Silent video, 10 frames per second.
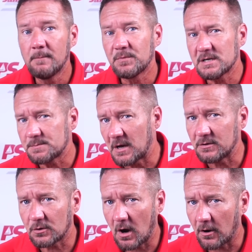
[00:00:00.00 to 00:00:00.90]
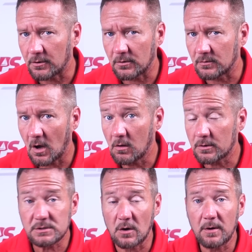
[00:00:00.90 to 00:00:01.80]
you spend your hard-earned
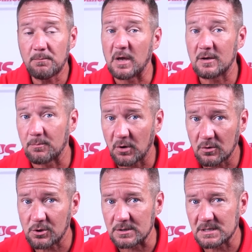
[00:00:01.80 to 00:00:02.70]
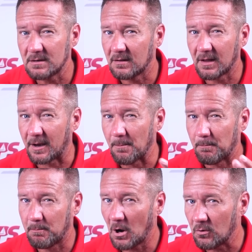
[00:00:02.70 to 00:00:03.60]
dollars on a big purchase, like a
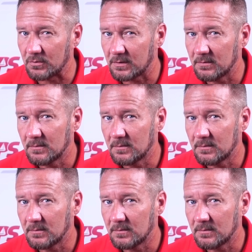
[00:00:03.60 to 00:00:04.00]
boat.